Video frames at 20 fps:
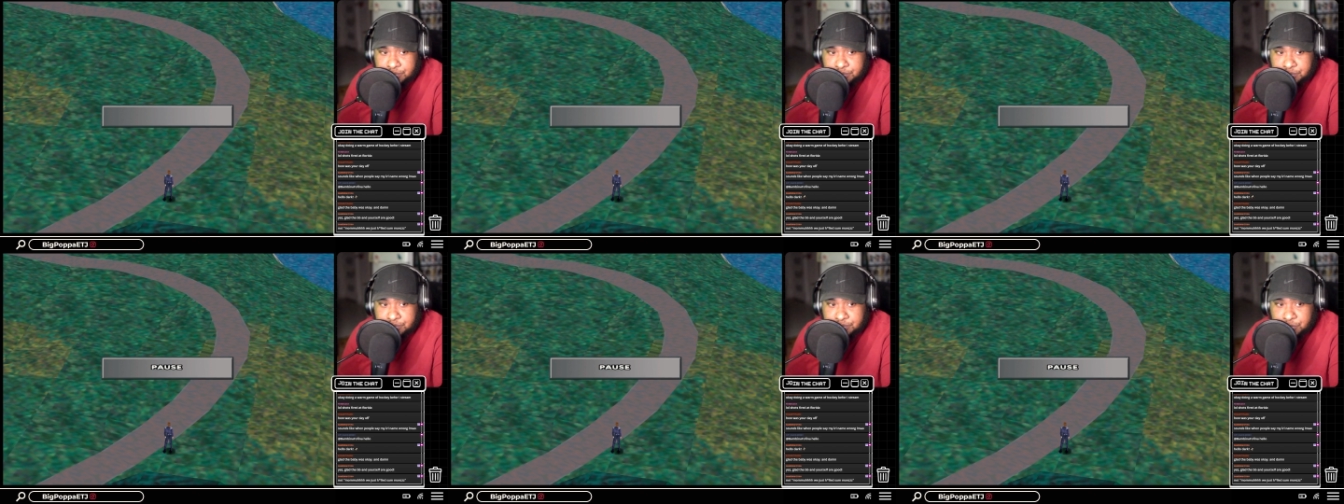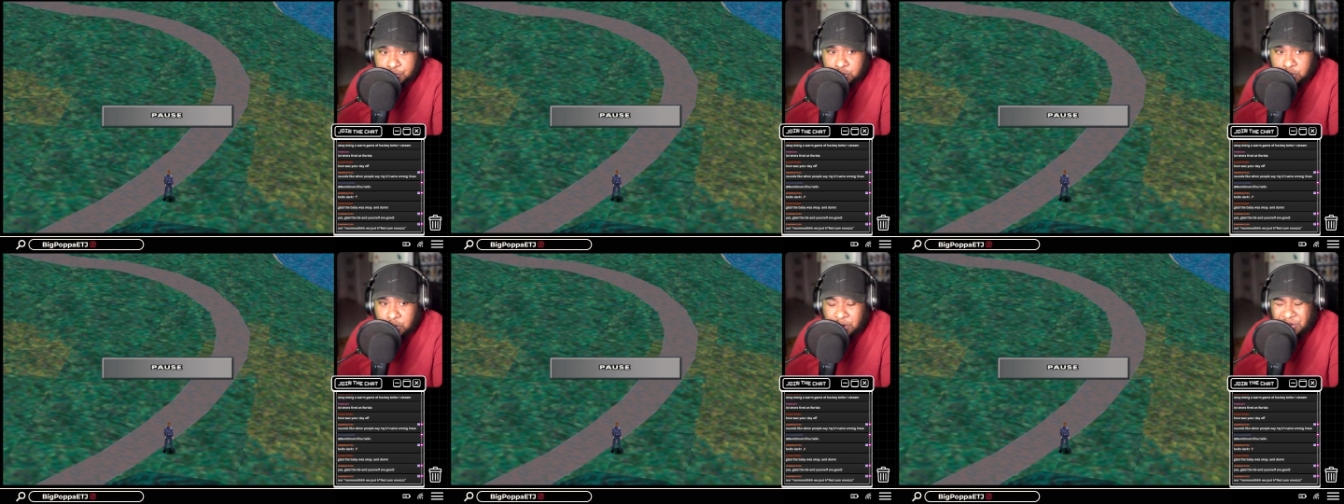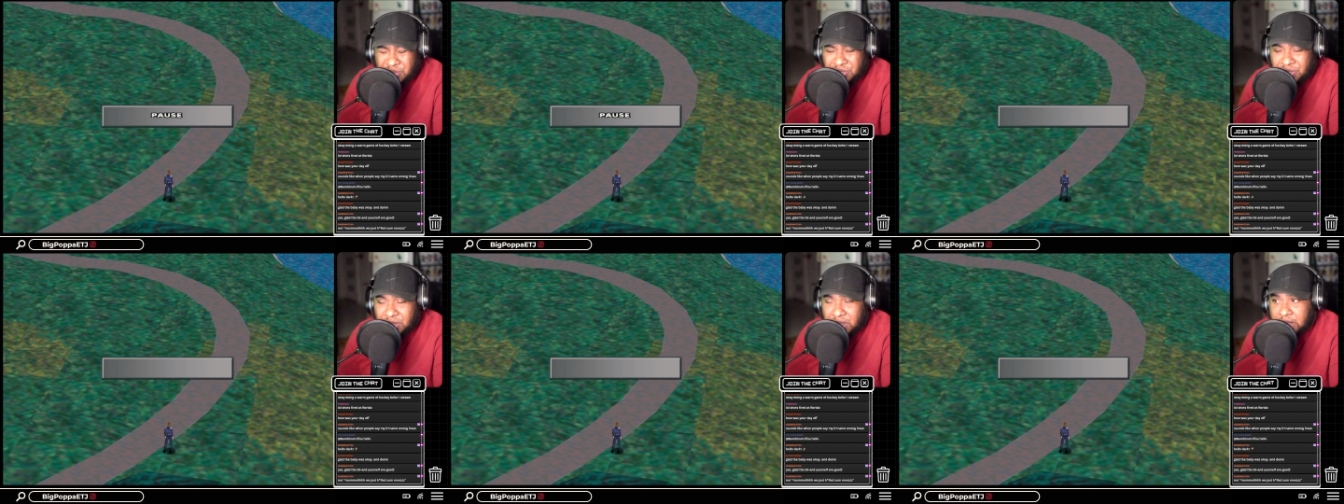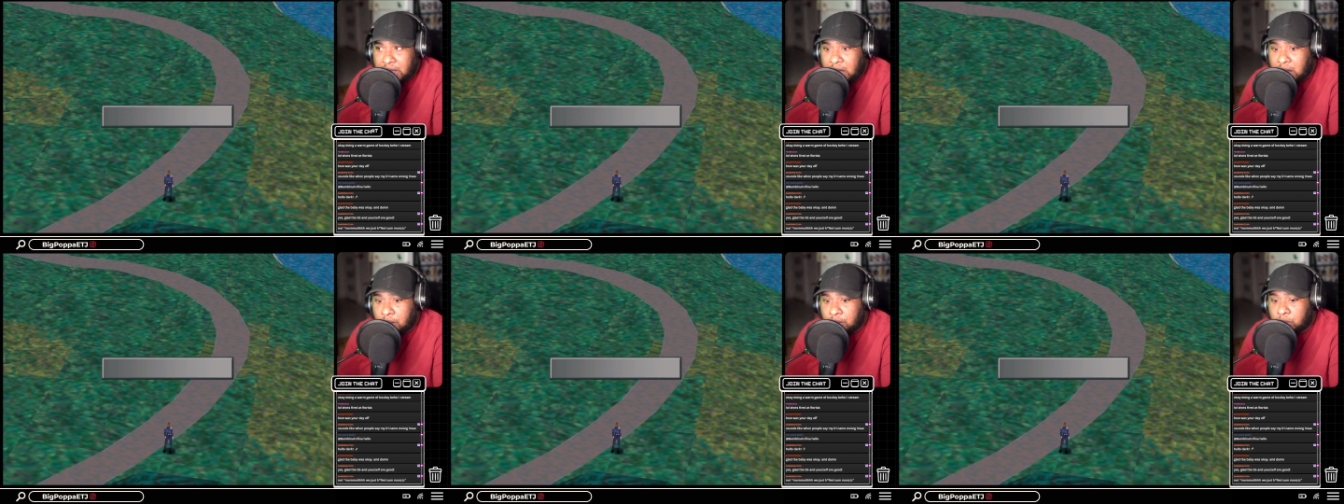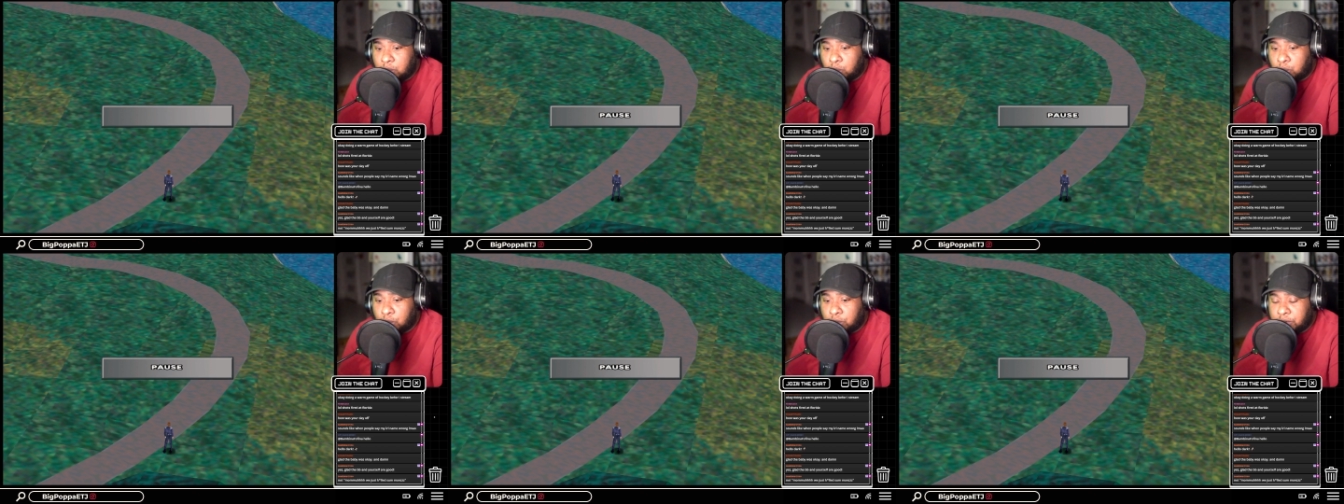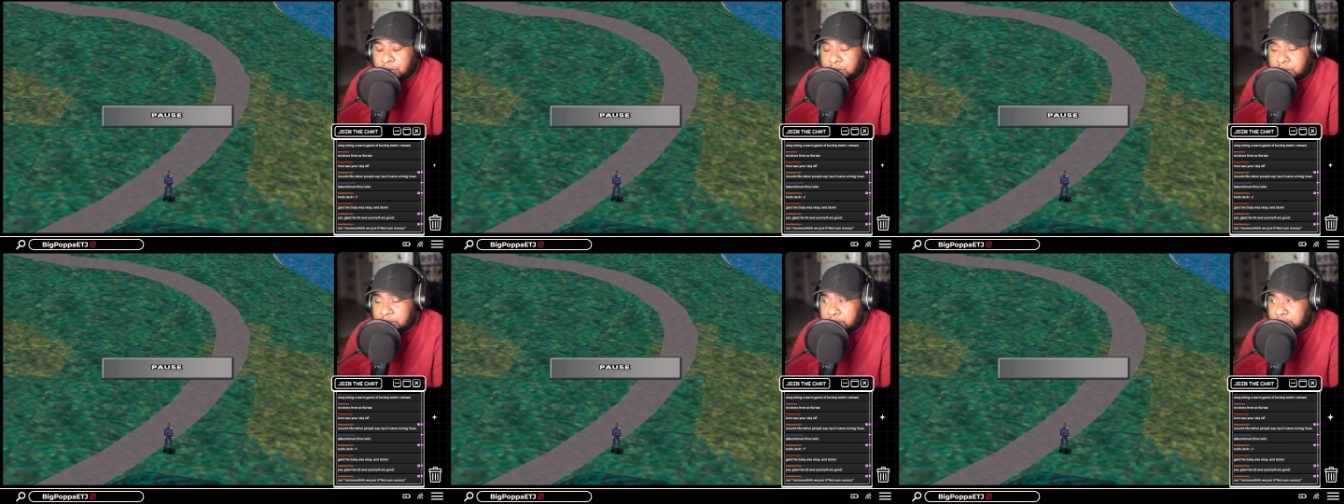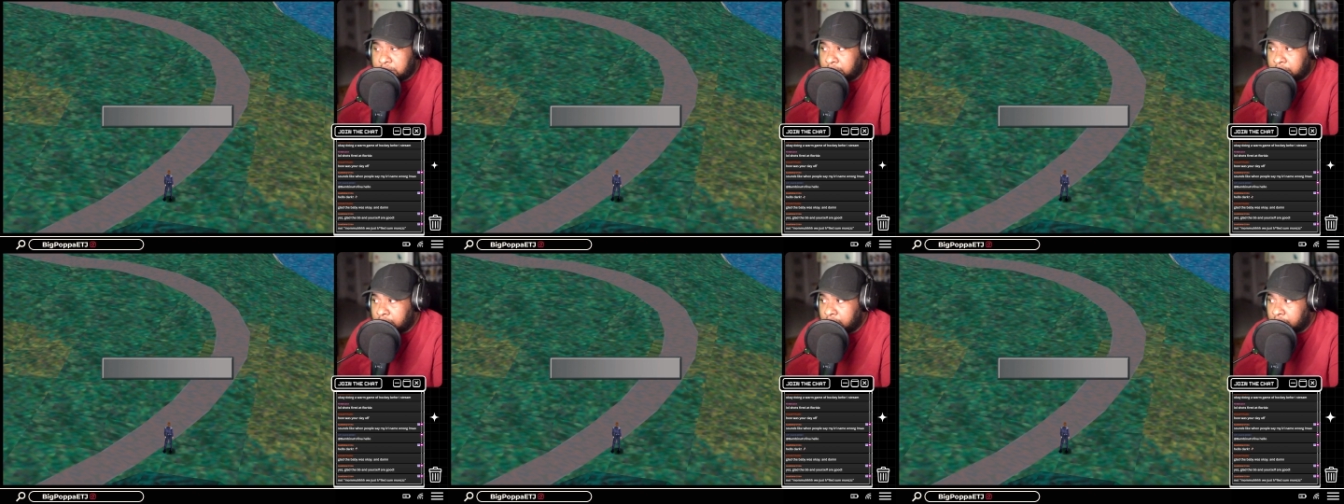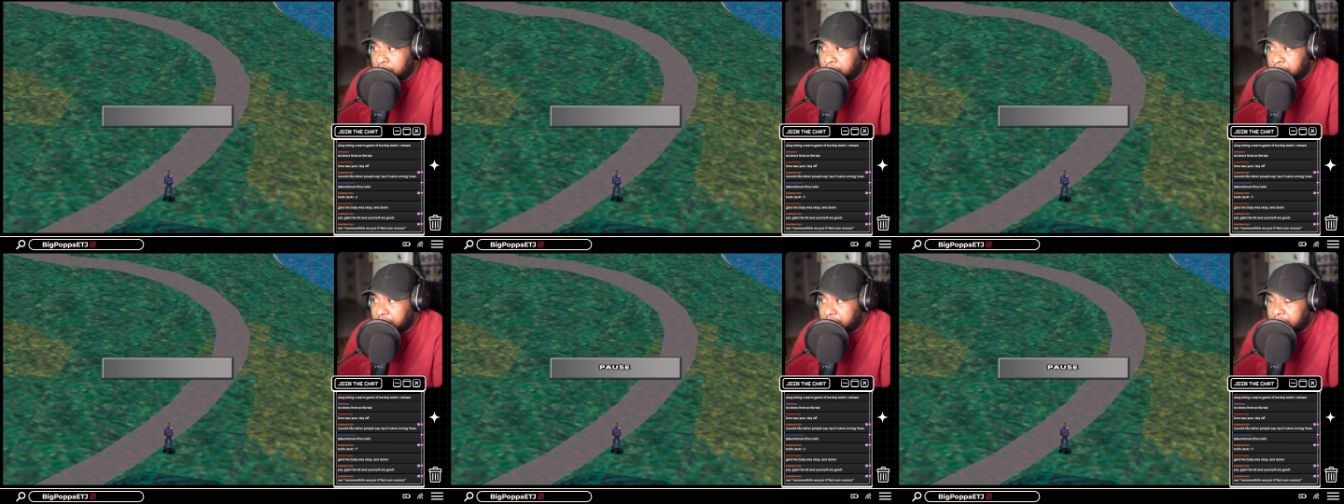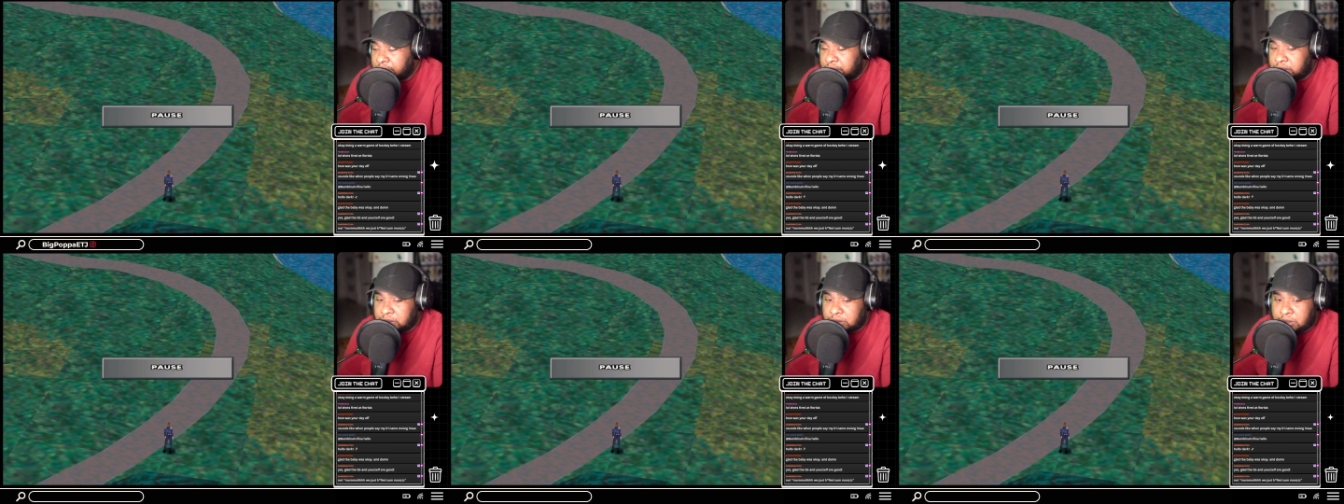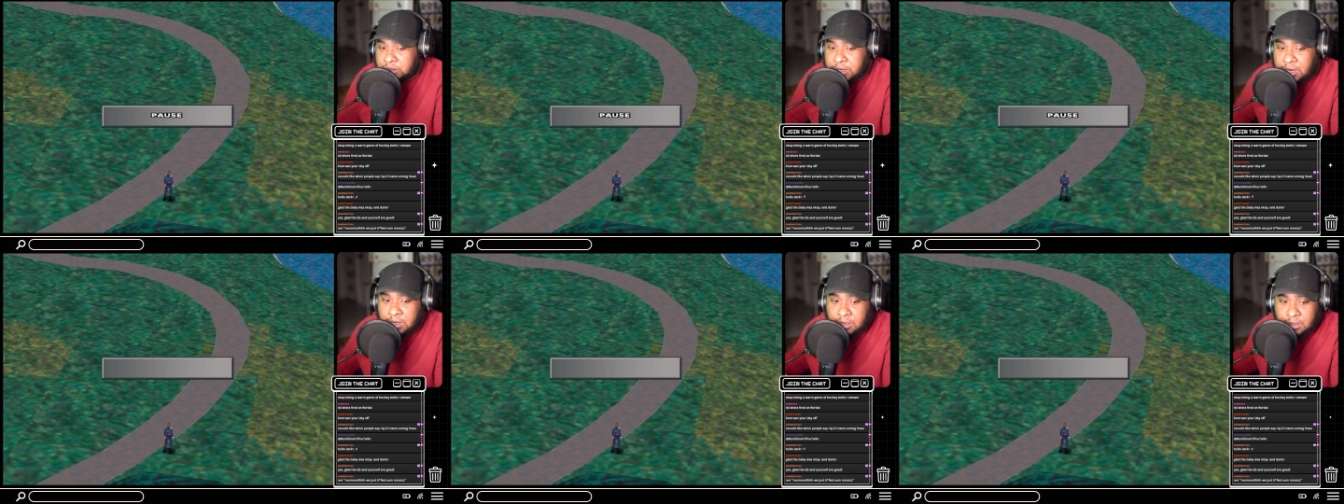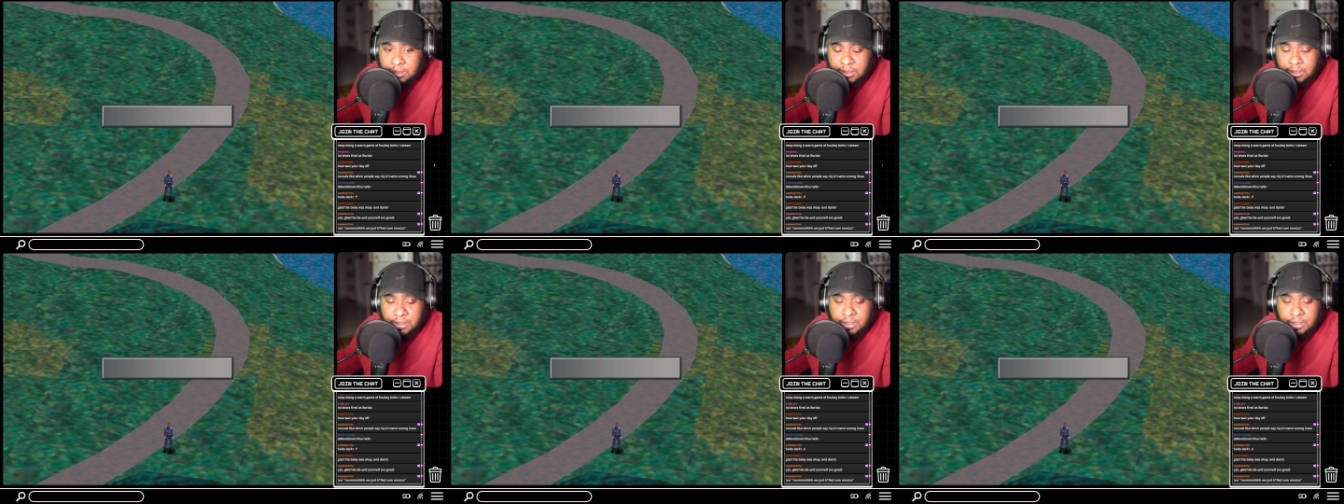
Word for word: so I think how it works here is like